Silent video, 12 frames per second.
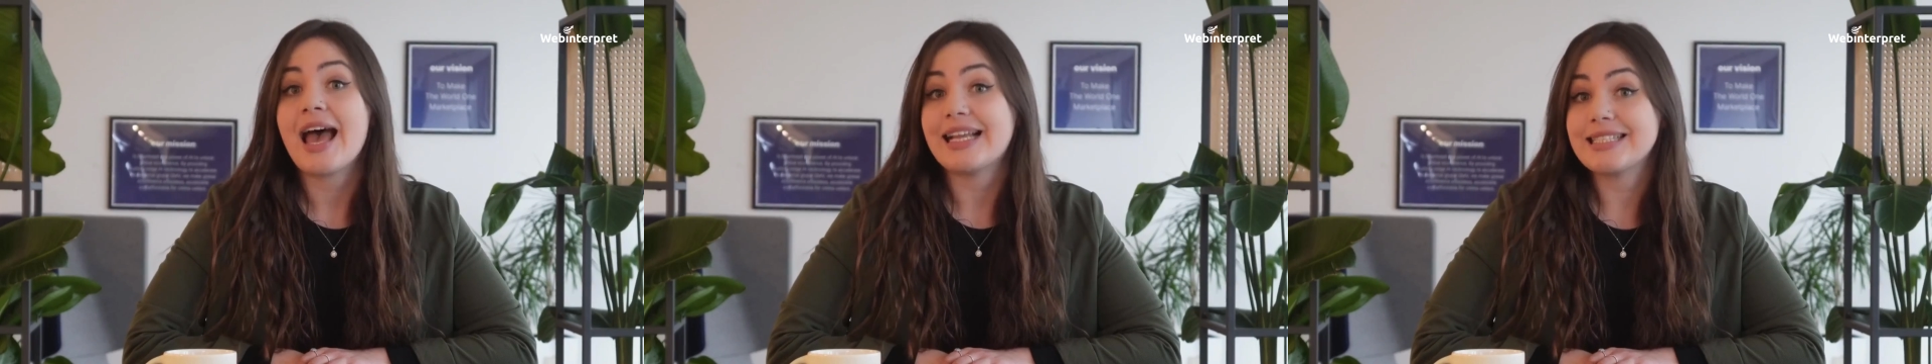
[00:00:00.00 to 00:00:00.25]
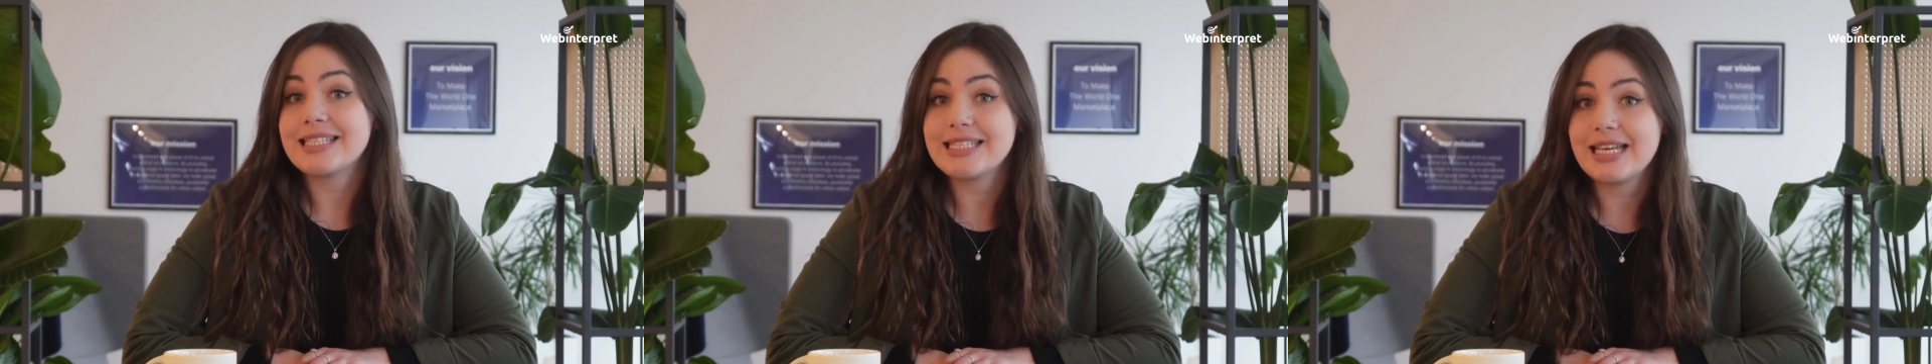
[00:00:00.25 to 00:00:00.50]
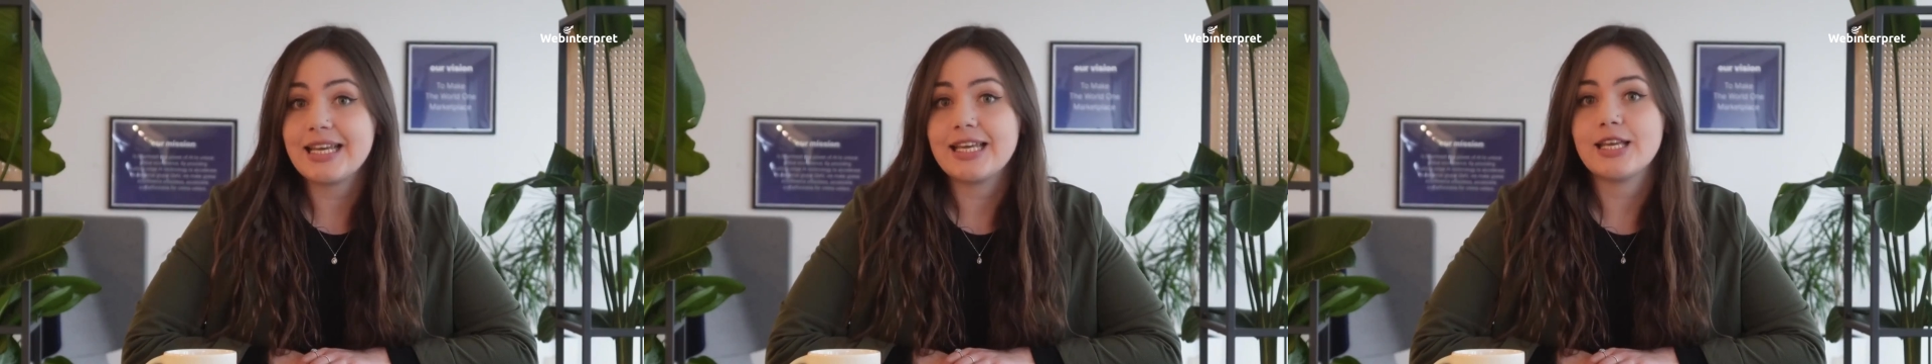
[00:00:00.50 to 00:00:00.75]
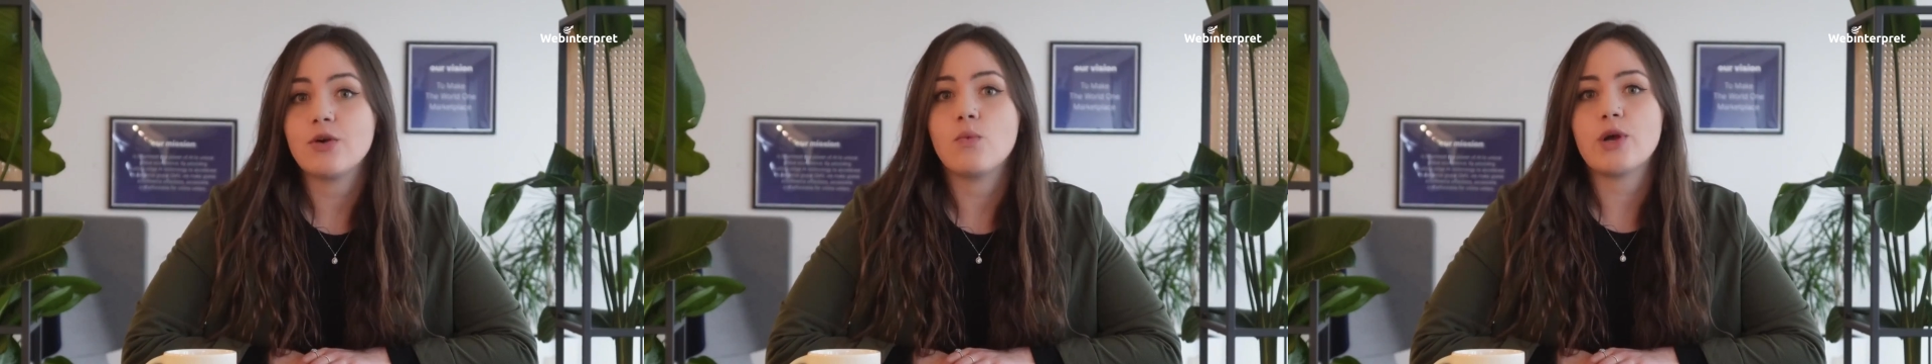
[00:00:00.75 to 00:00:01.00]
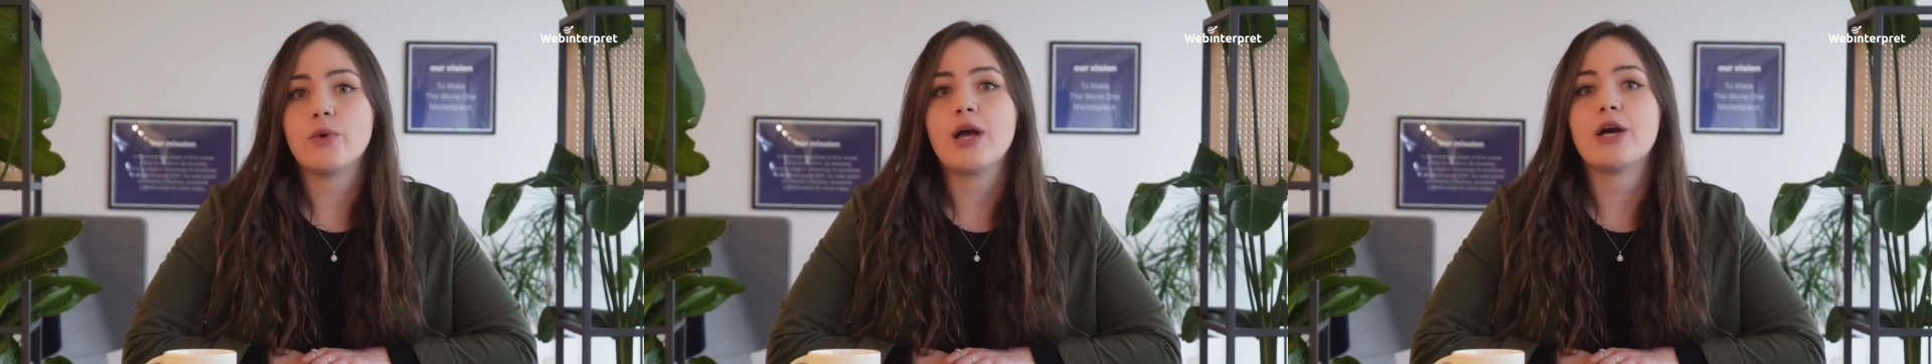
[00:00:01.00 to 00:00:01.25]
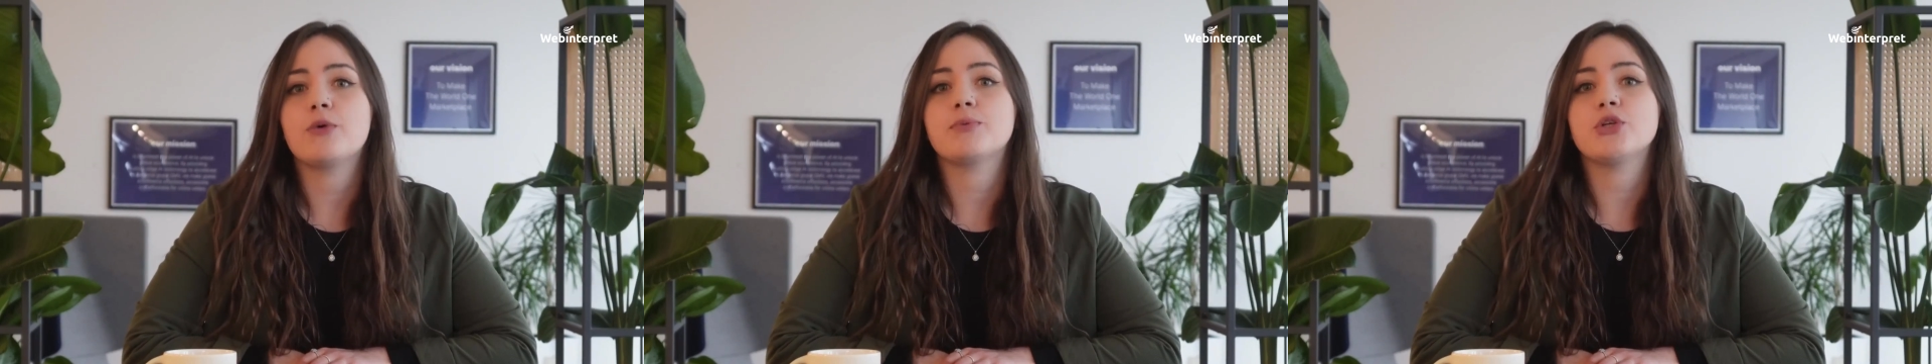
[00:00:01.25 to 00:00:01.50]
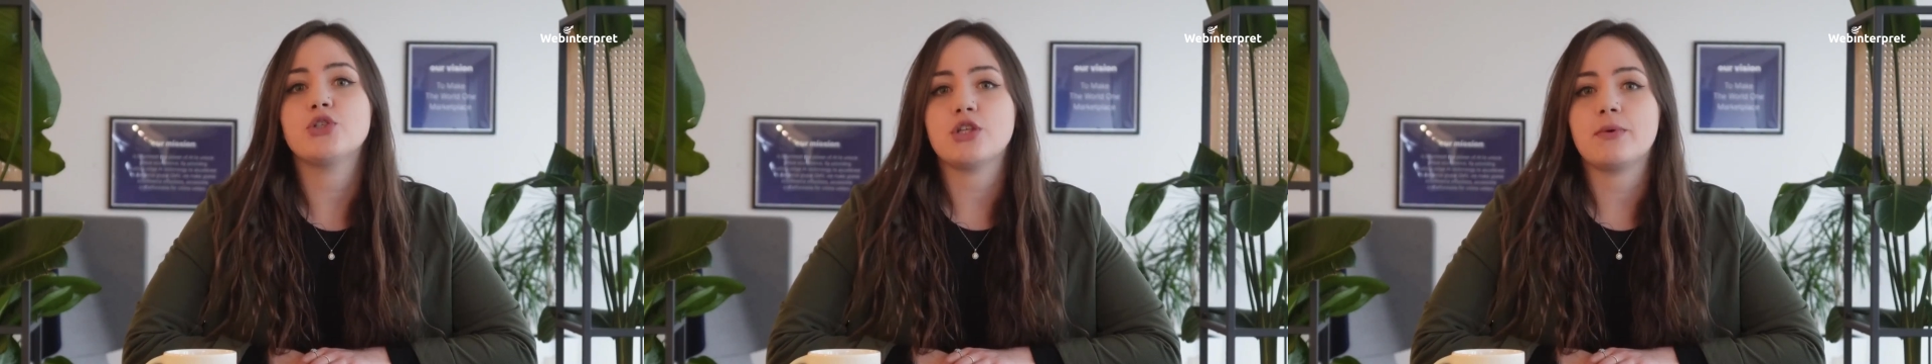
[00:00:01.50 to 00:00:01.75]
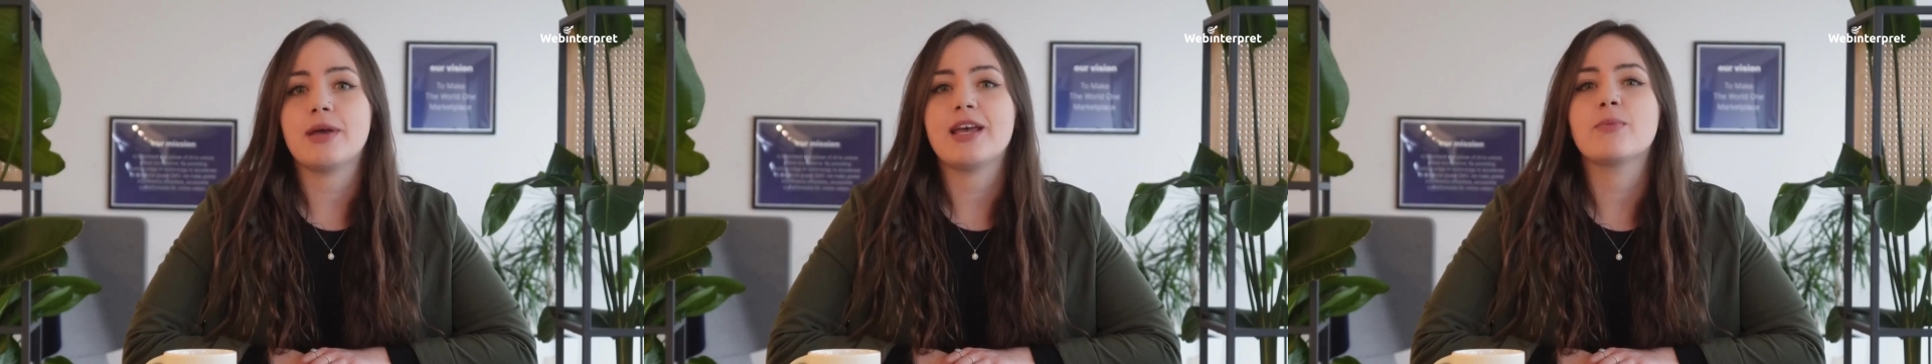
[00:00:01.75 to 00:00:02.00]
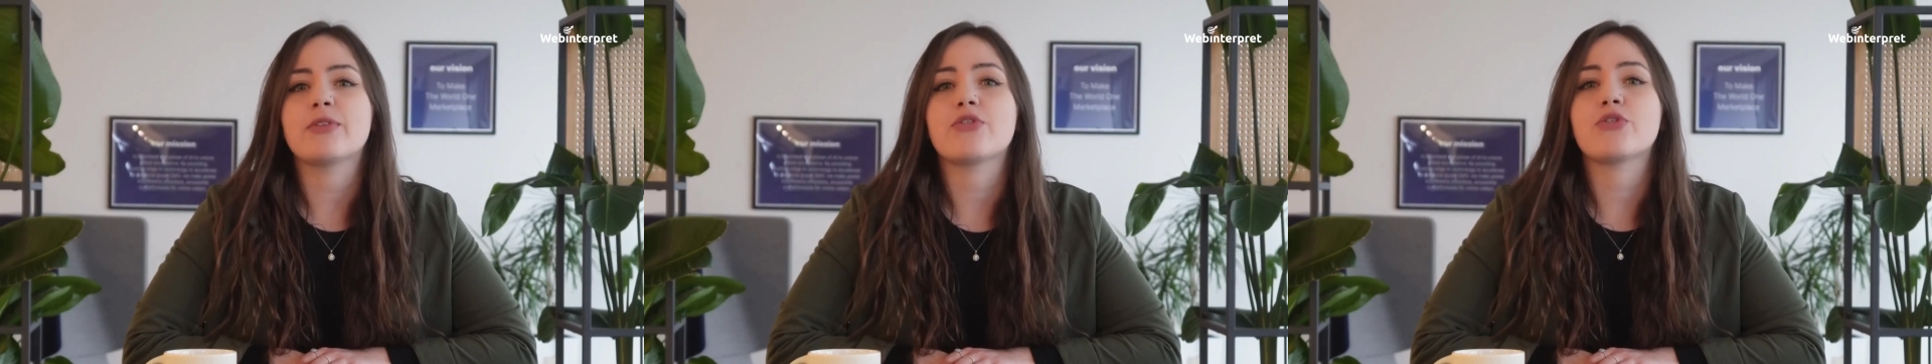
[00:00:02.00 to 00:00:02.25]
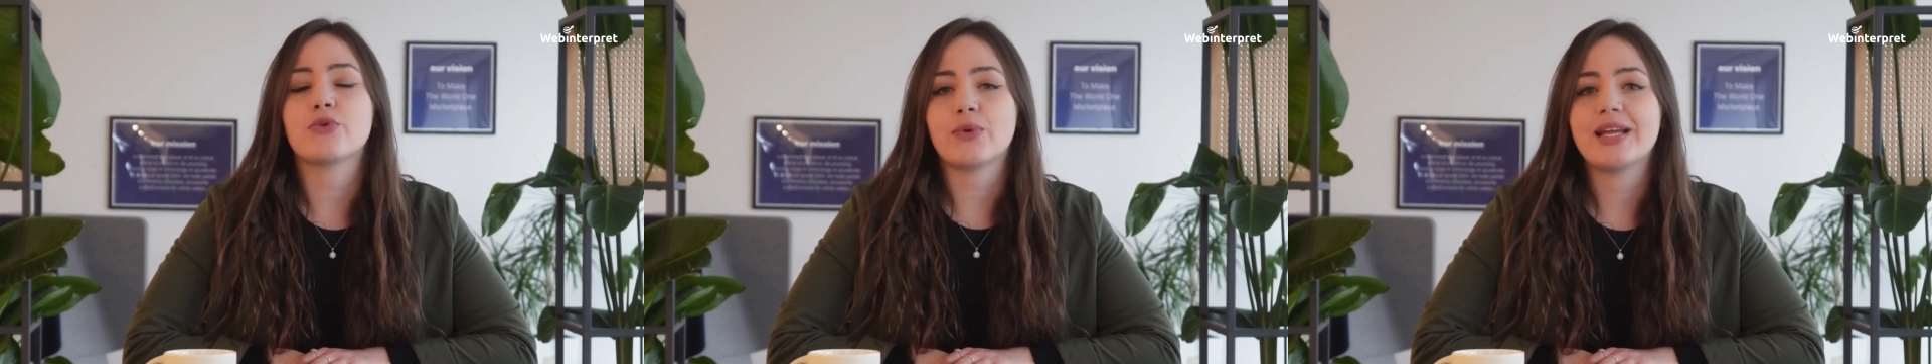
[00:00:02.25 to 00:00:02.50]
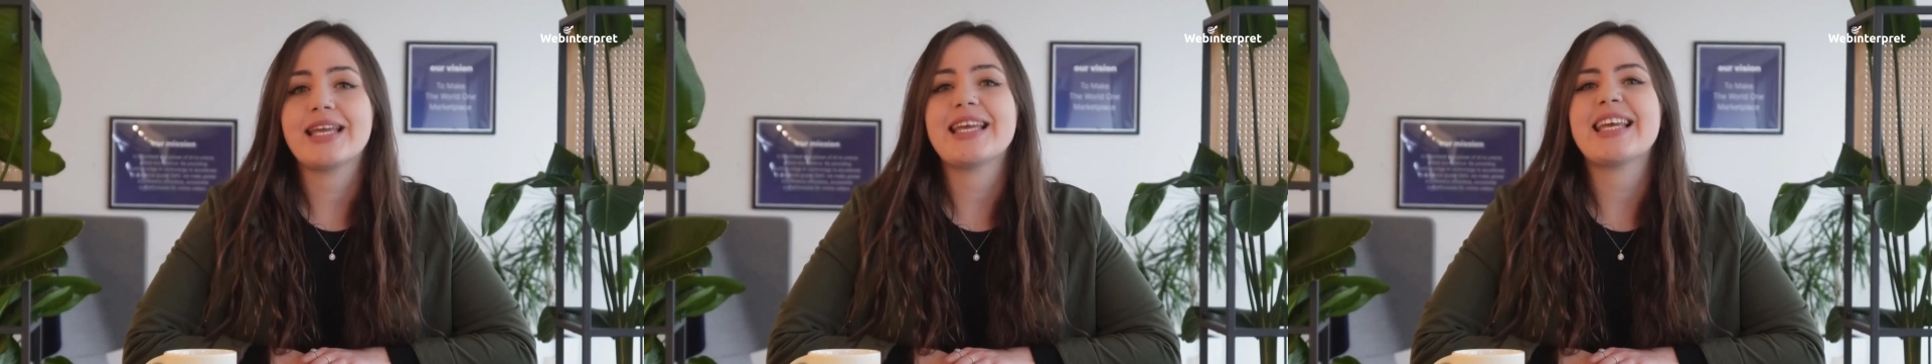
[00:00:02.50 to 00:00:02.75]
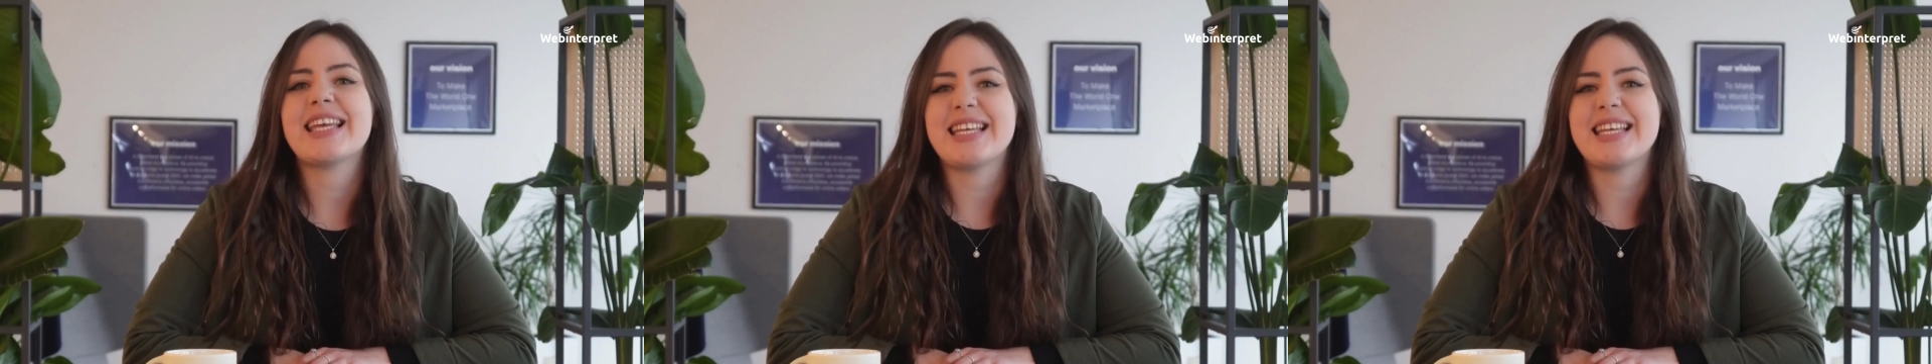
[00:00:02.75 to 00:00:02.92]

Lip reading: And today, we'll help you do it with three